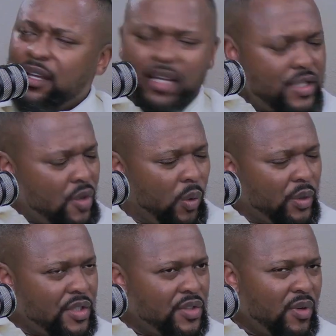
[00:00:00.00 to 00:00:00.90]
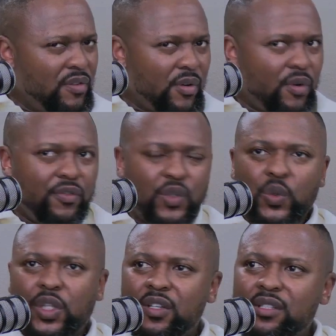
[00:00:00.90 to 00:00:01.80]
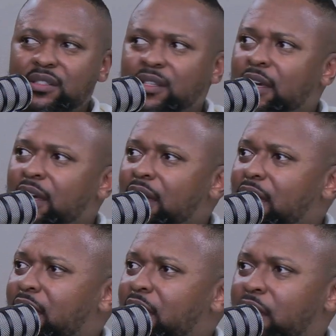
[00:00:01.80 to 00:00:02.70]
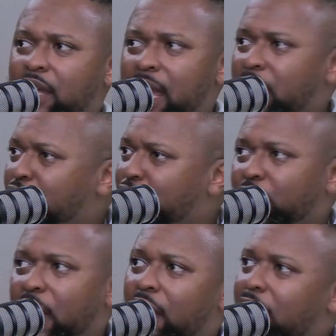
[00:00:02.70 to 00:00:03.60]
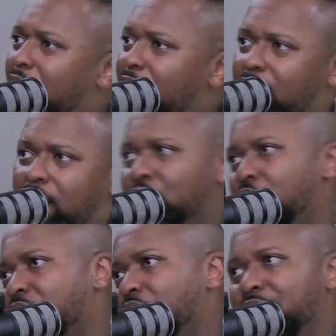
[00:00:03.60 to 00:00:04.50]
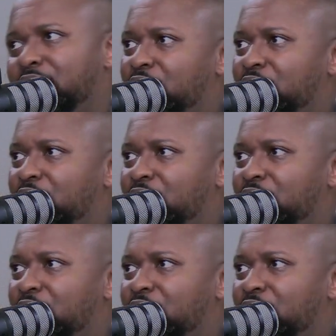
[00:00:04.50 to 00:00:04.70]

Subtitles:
Let's hold on to it for a few years and share the revenue.